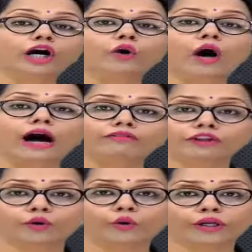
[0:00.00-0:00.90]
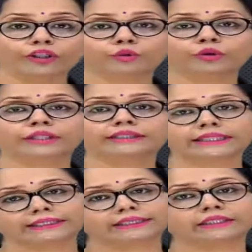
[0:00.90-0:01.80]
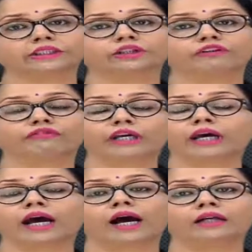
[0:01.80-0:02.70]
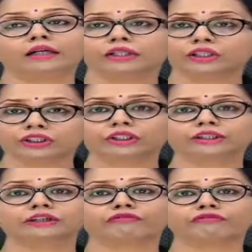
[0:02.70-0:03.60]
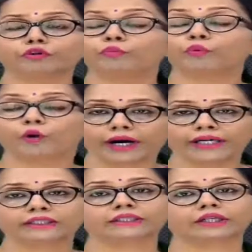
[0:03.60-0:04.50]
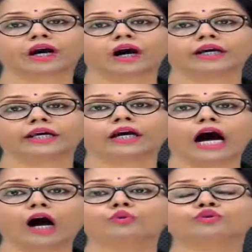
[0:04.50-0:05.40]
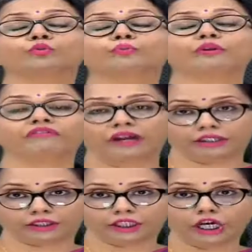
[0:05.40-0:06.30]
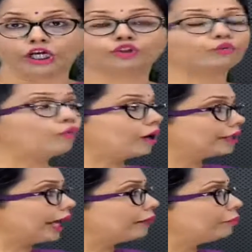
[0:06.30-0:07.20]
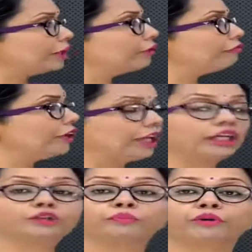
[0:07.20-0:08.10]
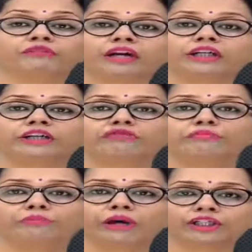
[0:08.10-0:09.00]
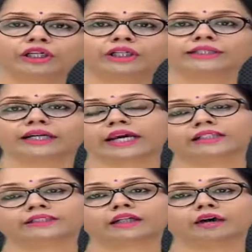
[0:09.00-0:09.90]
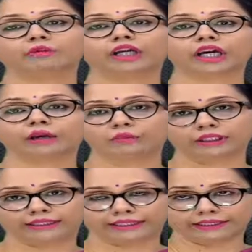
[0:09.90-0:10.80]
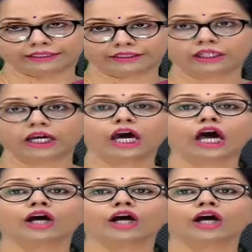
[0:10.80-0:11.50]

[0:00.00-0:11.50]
Now, after going through diseases, we can discuss a few points regarding how to prevent. So, what can be the various preventive measures against the communicable diseases?